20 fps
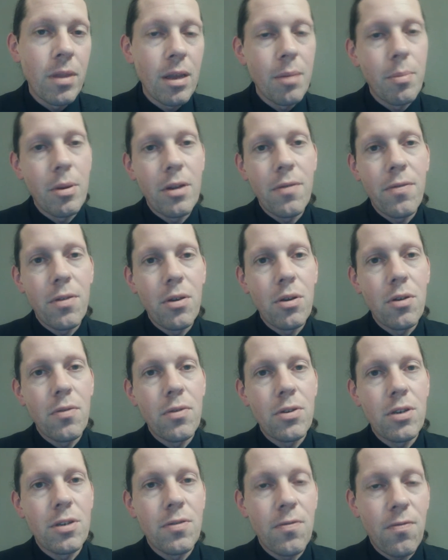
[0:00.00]
But if the
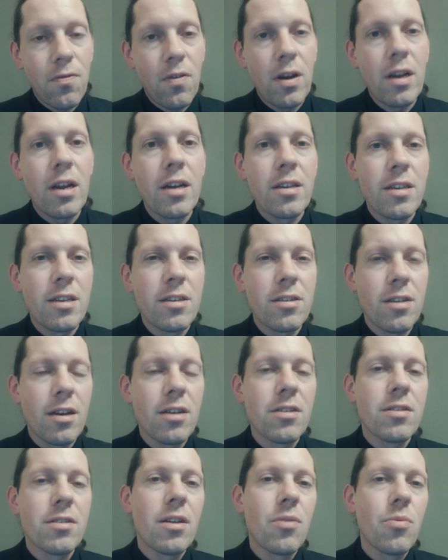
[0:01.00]
universe is finite in
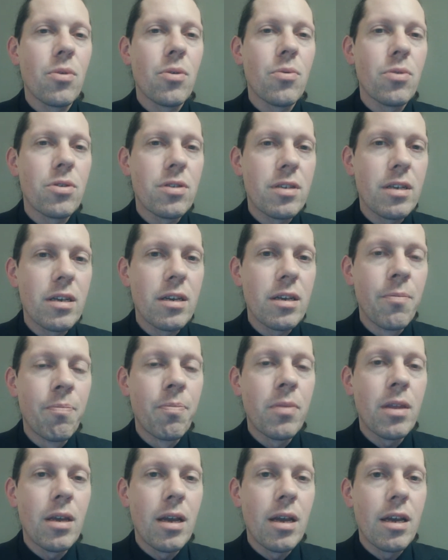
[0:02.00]
size, then we would see
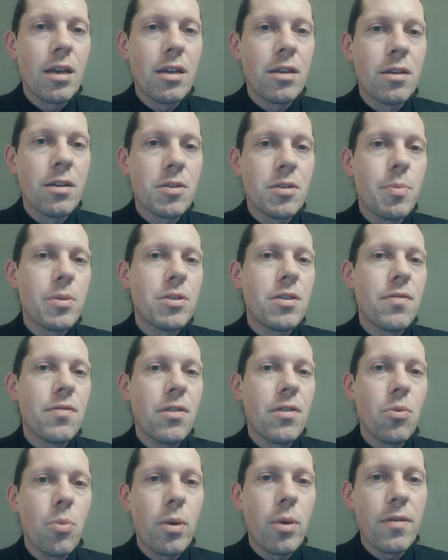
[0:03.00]
a
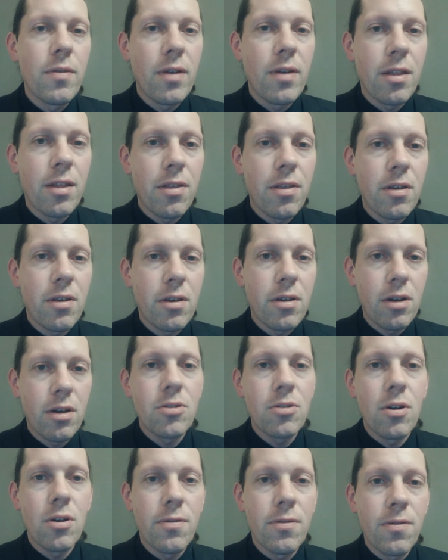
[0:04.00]
specific wavelength
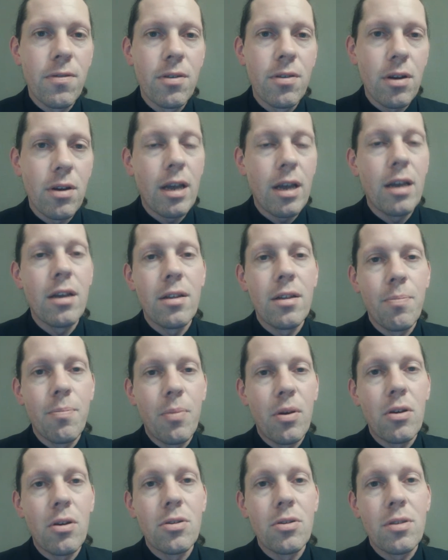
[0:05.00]
cutoff, okay,
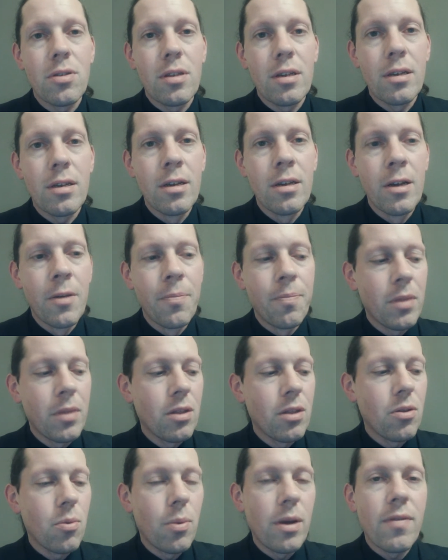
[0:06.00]
because the
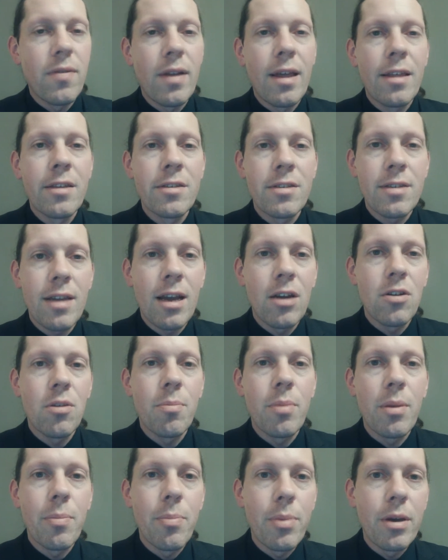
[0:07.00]
wavelengths cannot
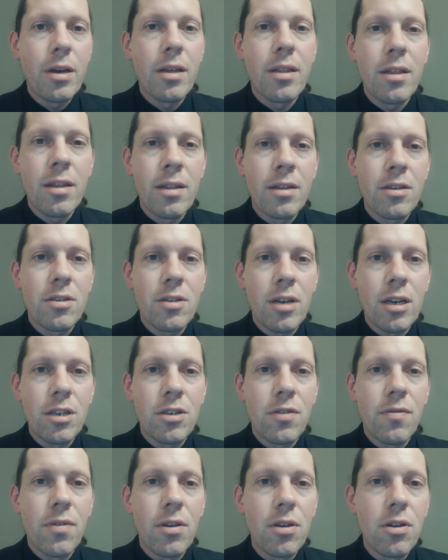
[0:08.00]
be bigger than the size
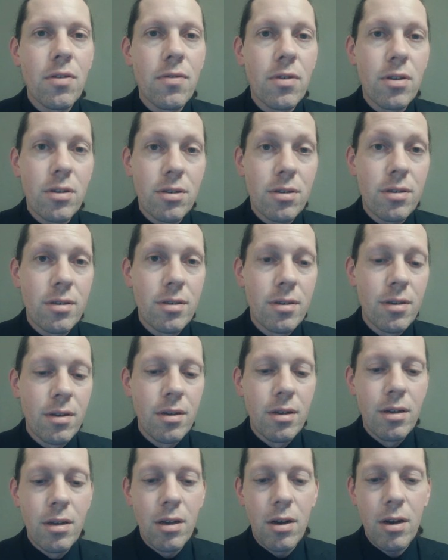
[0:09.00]
of the universe.
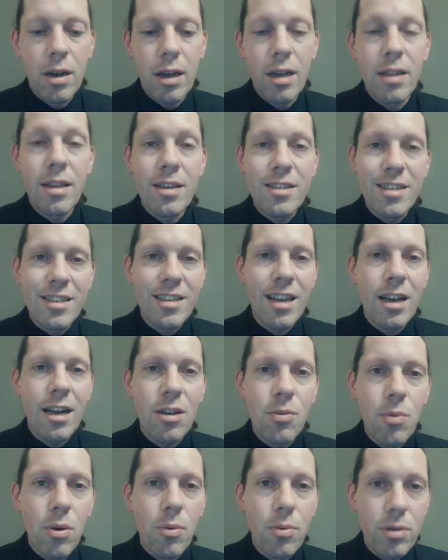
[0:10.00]
Okay, and that's exactly
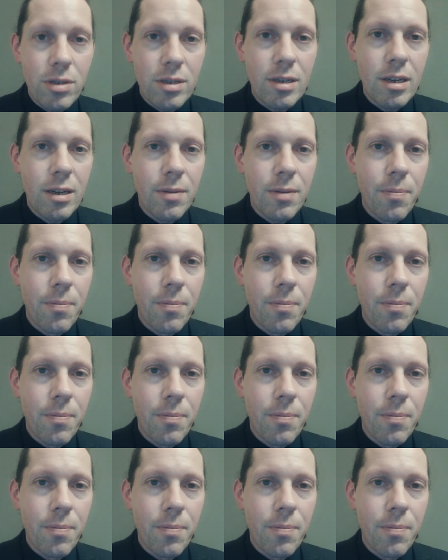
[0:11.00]
what we see